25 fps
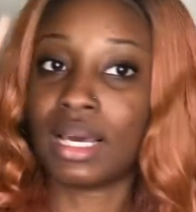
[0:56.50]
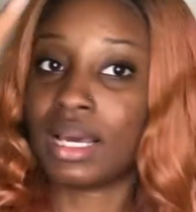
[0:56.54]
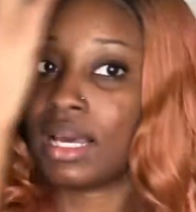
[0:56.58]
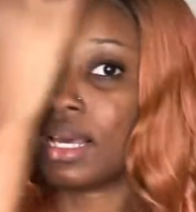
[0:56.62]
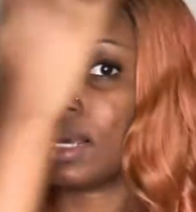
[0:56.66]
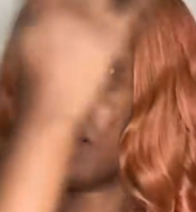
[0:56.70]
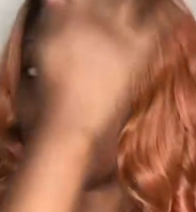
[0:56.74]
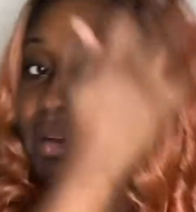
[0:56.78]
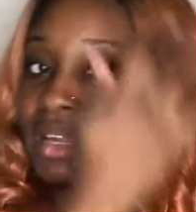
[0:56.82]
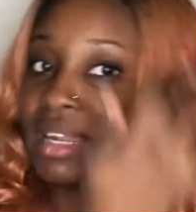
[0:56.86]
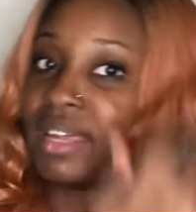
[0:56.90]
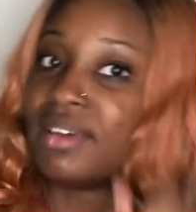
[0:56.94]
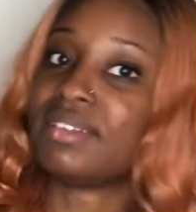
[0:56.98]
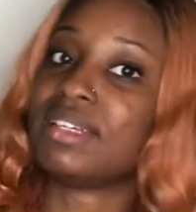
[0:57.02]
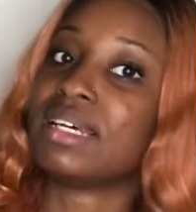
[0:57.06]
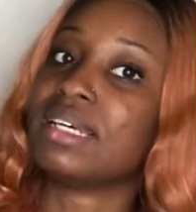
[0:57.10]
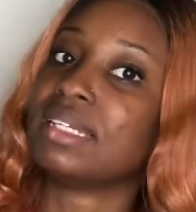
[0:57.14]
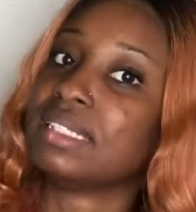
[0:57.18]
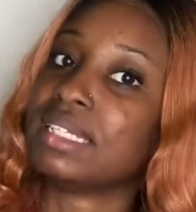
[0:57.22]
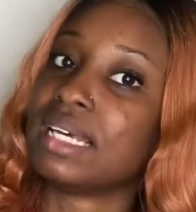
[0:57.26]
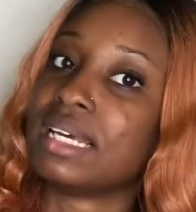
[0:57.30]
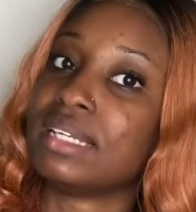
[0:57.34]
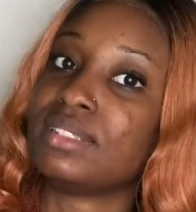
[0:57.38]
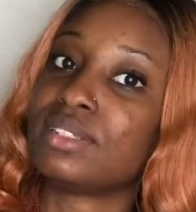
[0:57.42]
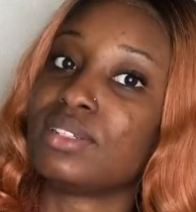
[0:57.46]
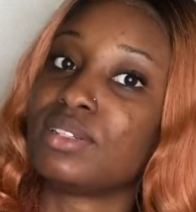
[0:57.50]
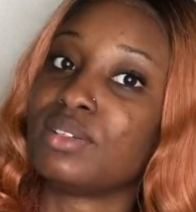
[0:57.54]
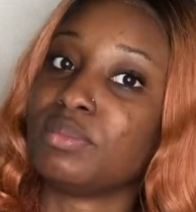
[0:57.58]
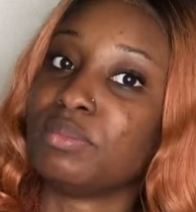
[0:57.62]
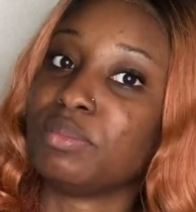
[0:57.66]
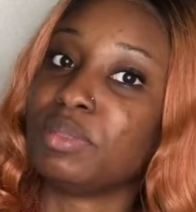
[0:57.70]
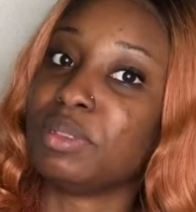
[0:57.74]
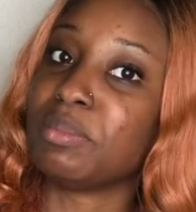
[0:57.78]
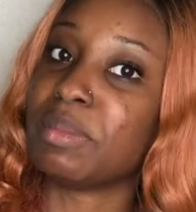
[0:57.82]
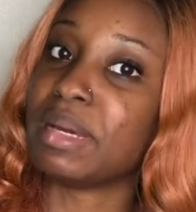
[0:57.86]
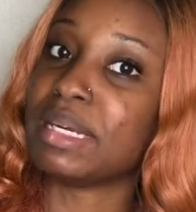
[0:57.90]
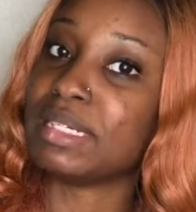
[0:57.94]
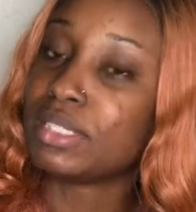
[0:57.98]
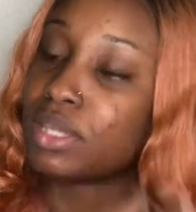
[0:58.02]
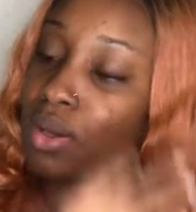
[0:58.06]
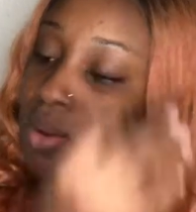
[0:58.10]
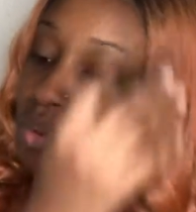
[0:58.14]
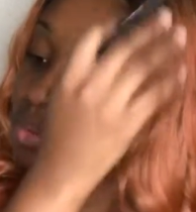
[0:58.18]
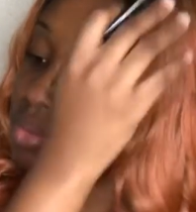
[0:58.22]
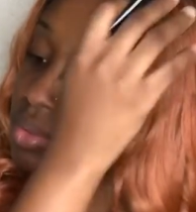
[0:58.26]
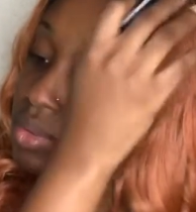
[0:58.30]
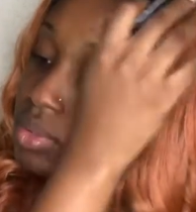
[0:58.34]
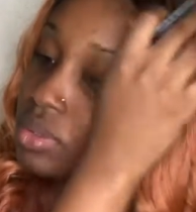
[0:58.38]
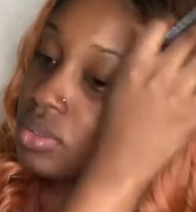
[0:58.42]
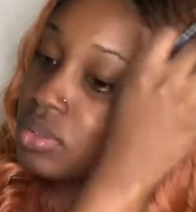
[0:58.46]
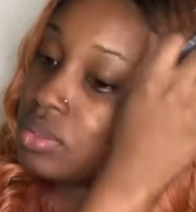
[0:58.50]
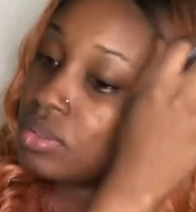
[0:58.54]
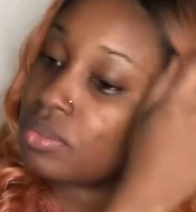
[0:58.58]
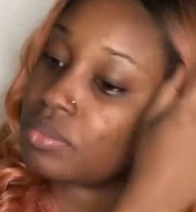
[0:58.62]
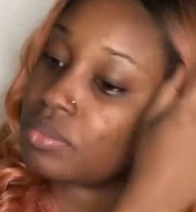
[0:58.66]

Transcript: and my left hand side is going to be my don'ts.